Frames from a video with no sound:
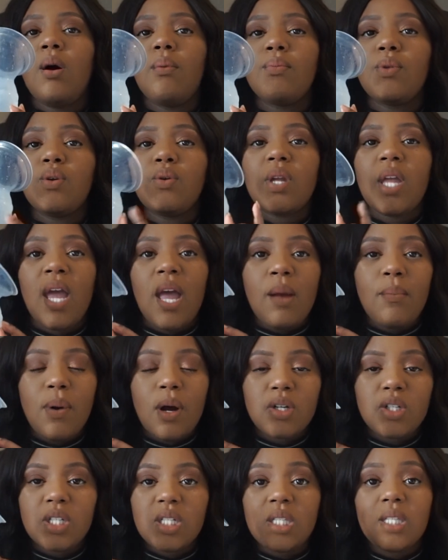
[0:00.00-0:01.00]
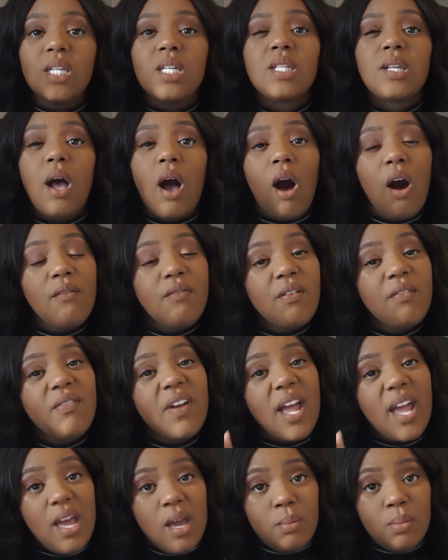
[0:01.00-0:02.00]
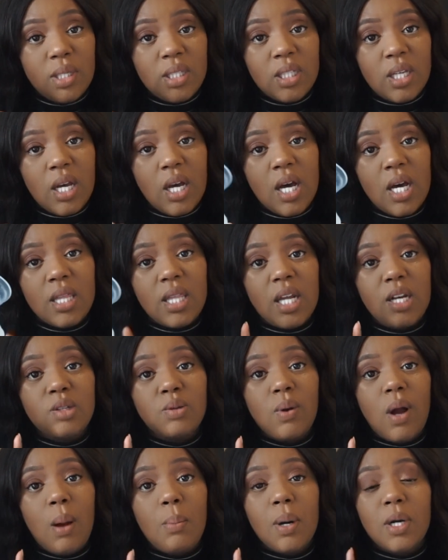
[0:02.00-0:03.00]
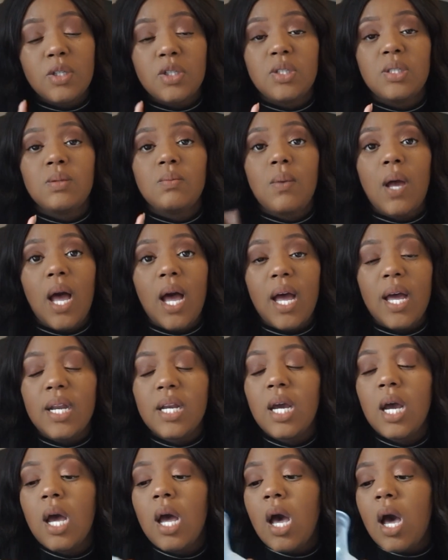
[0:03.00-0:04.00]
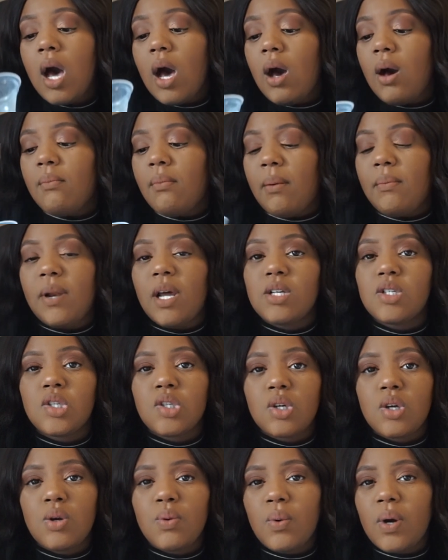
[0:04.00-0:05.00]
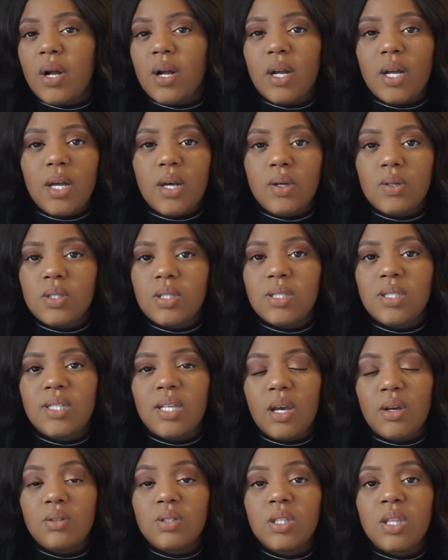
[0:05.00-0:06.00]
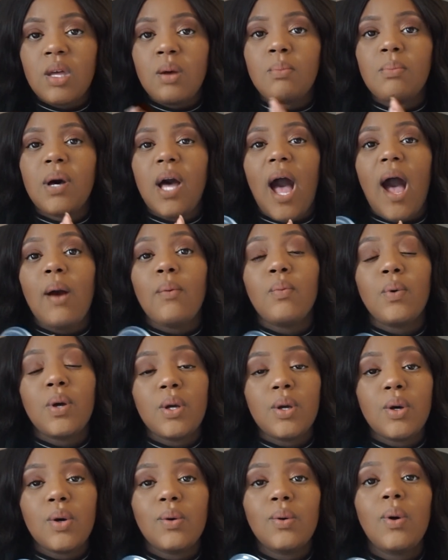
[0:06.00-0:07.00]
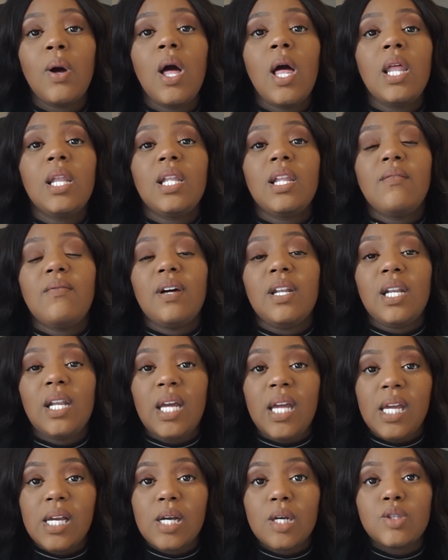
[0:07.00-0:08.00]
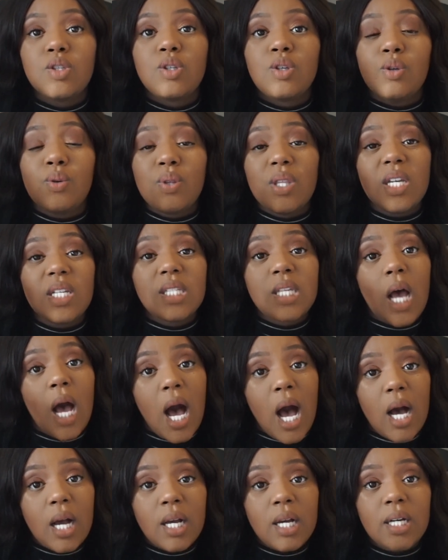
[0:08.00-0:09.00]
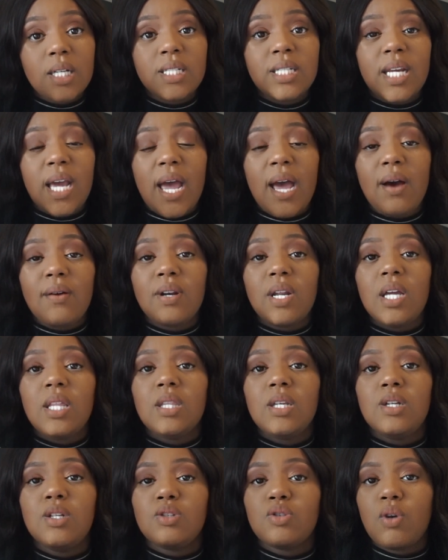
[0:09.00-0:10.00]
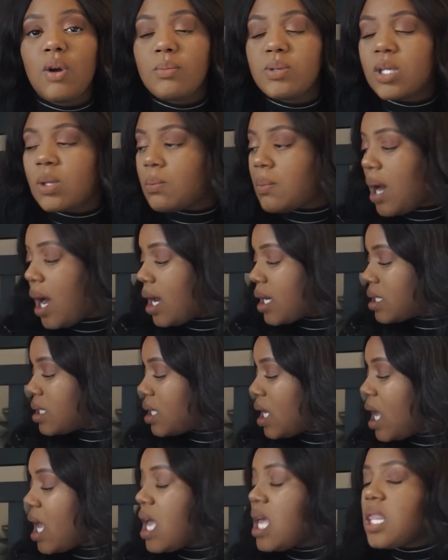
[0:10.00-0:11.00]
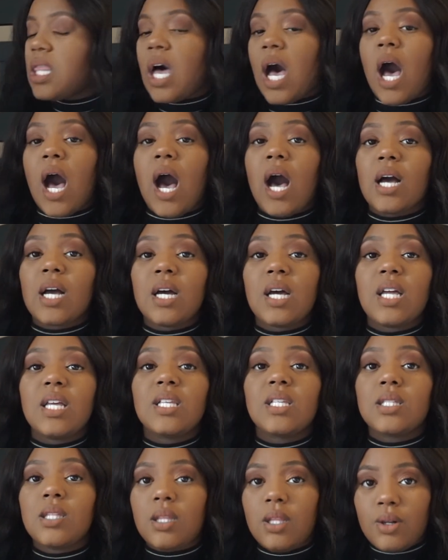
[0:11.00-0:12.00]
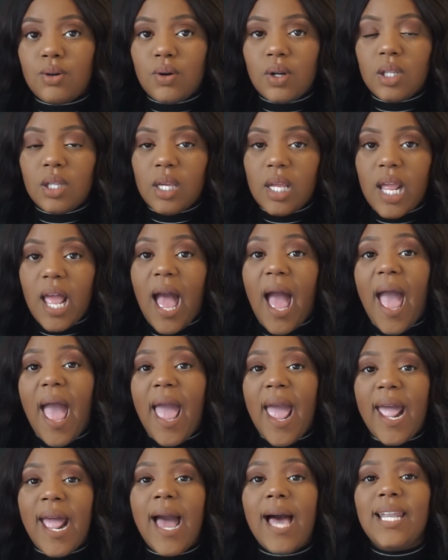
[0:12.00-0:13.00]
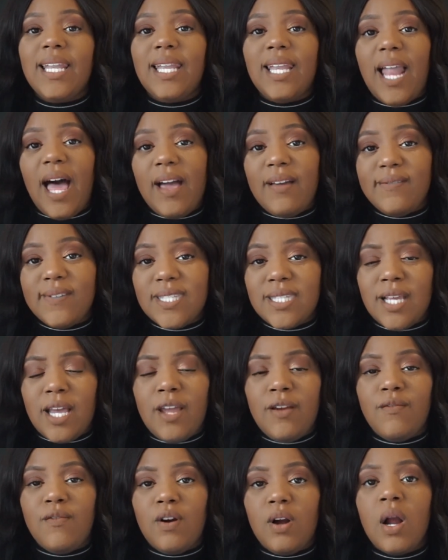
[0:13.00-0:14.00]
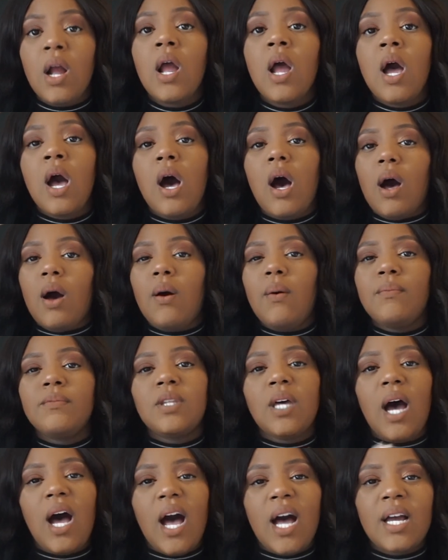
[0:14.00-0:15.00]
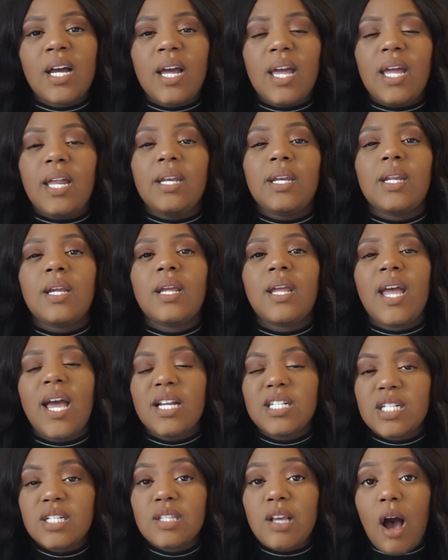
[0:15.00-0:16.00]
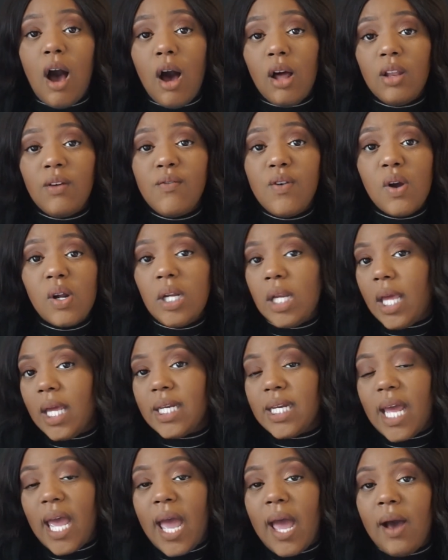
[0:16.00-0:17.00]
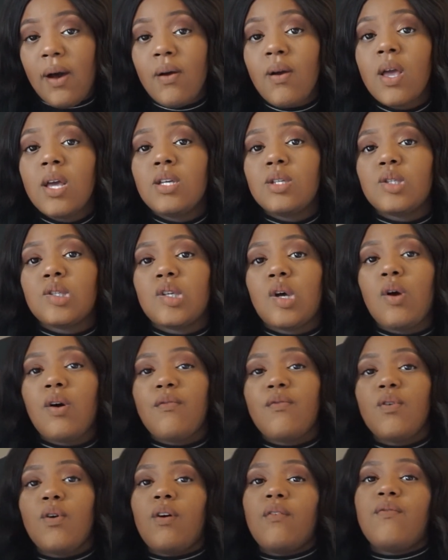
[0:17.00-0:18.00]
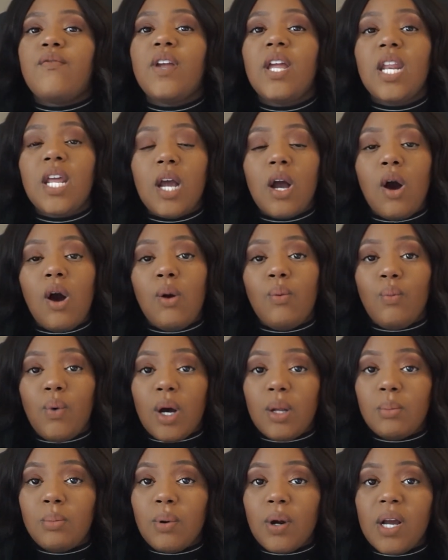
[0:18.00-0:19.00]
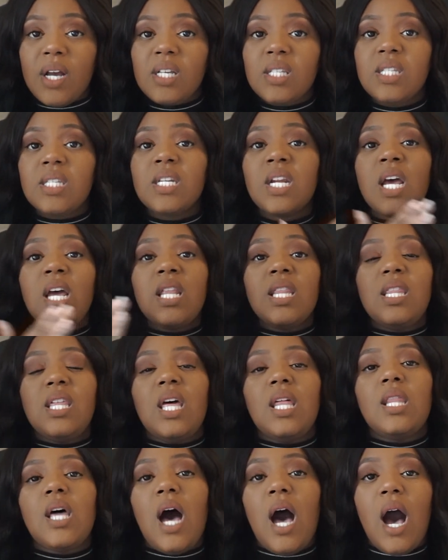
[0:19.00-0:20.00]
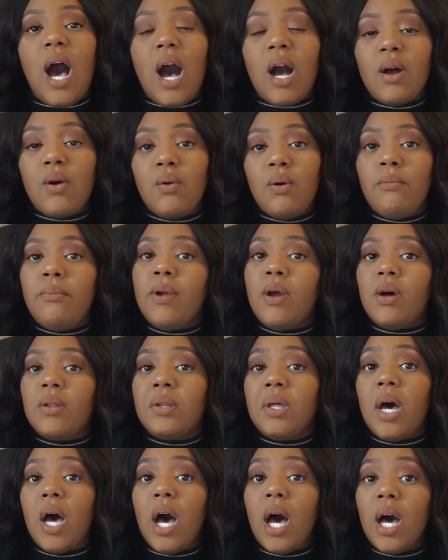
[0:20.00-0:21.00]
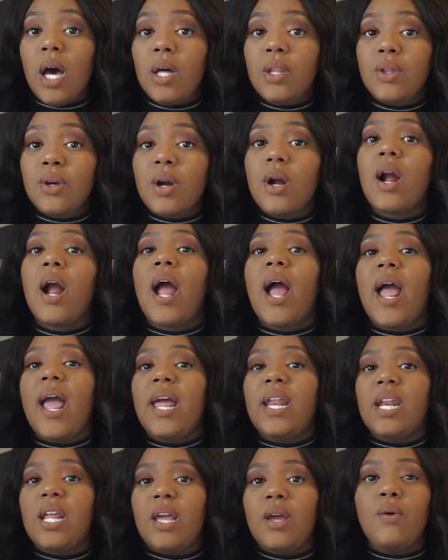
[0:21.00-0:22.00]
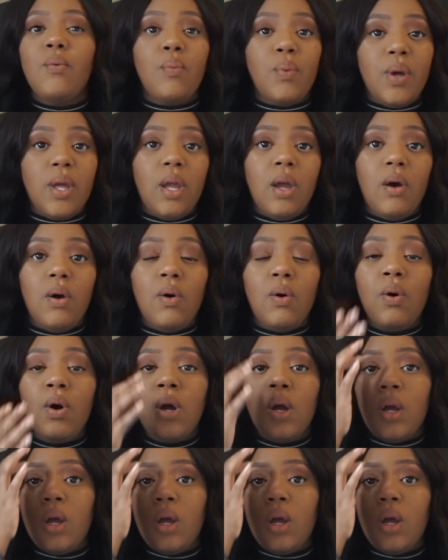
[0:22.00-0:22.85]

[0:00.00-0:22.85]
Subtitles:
You can purchase these off of Amazon. That is where I purchased mine. I'm not sure where else sells them, but I will leave a link to this Haaka down in the description box. The Haaka is literally a lifesaver. The Haaka, it catches all of your letdown. So if you are feeding on one breast, then the Haaka will be on the other, and it will